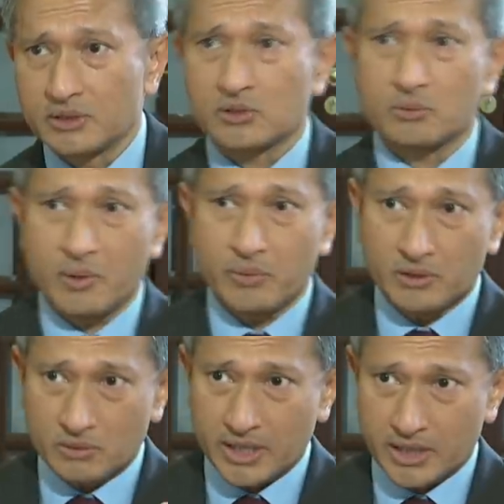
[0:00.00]
So when we
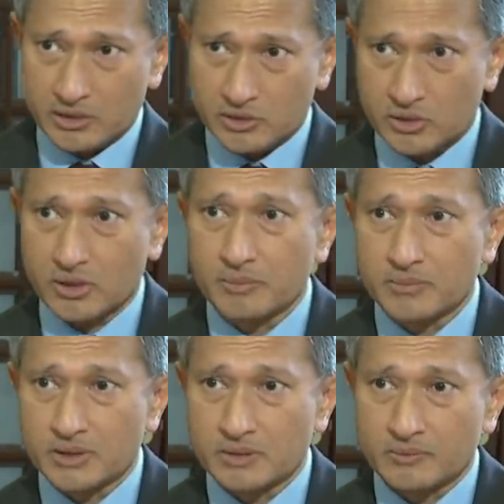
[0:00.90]
look at
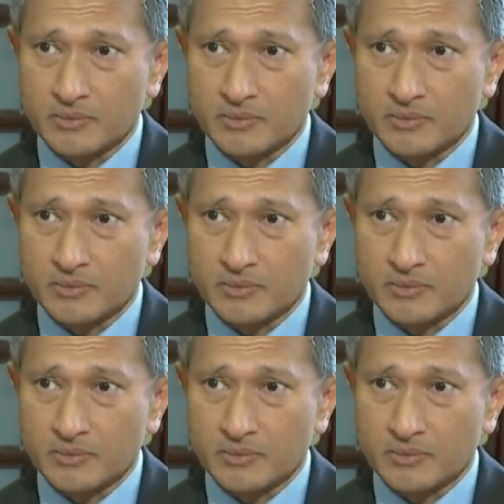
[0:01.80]
jobs,